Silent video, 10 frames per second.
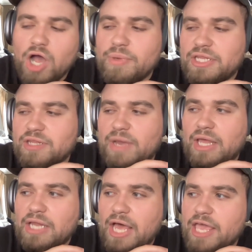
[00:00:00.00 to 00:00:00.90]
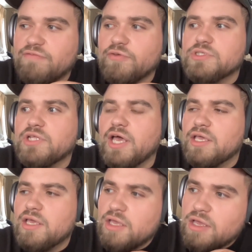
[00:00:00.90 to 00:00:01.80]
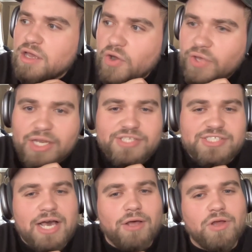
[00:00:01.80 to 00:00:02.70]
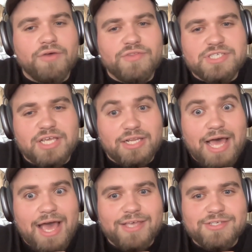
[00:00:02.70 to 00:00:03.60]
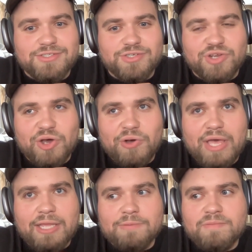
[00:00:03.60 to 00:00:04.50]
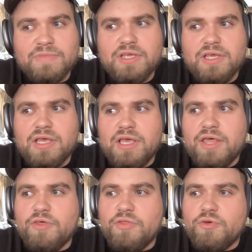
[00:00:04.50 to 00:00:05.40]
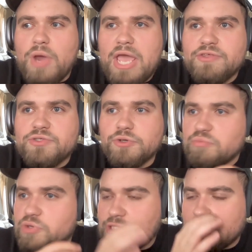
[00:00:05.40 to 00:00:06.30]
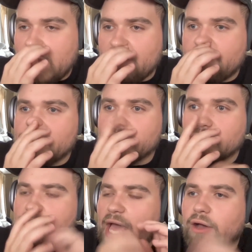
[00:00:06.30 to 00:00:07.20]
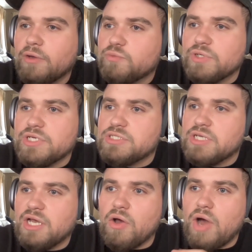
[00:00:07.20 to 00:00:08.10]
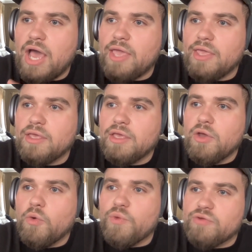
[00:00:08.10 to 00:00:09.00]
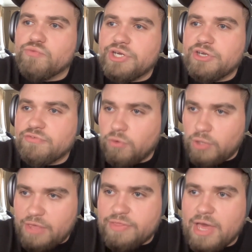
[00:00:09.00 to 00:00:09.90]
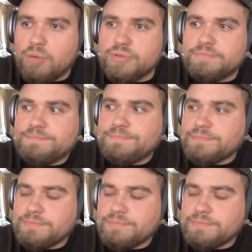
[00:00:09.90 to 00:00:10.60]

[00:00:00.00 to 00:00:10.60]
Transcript: prominent in my life, it was like, okay, let's see how long this can last, you know? And the way sort of music kind of fizzled out was, you know, we had written a full length album,